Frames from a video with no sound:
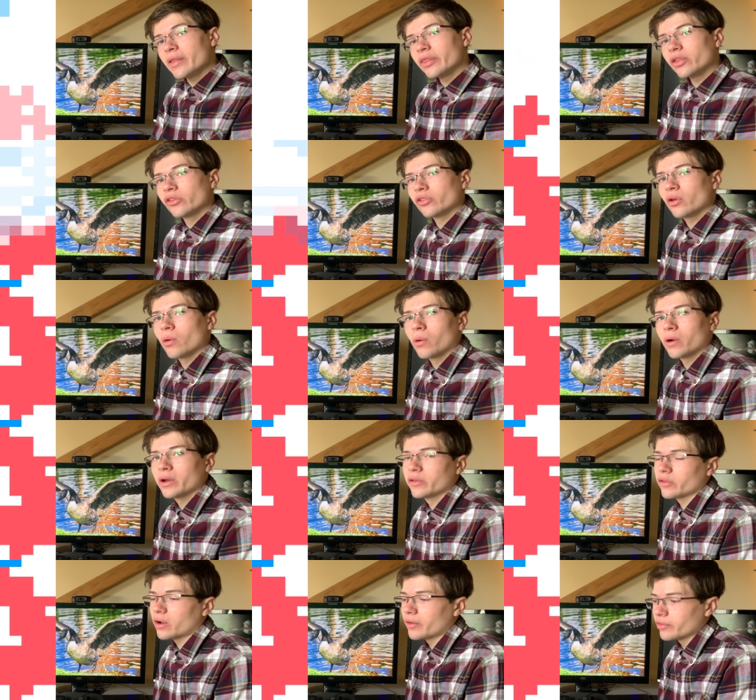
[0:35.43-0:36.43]
The score
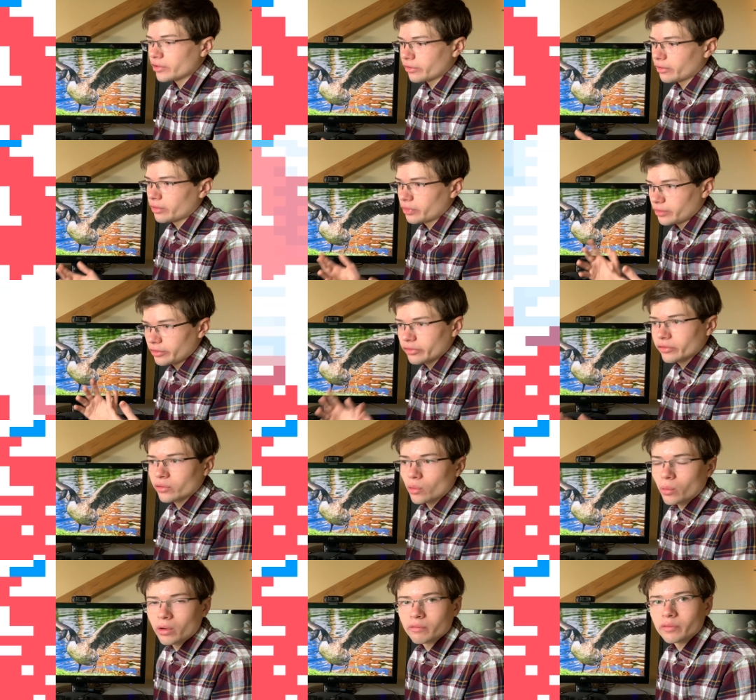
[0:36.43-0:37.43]
is obviously the
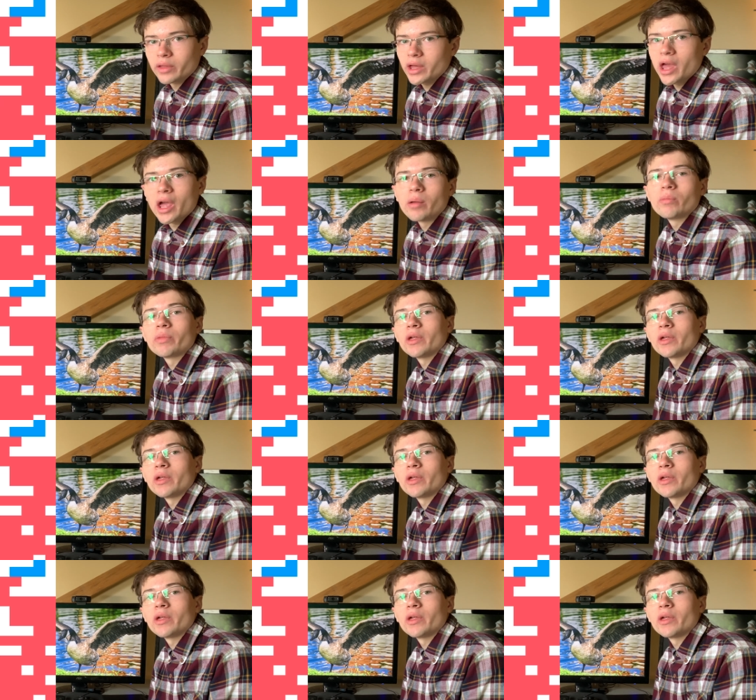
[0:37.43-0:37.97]
score of the game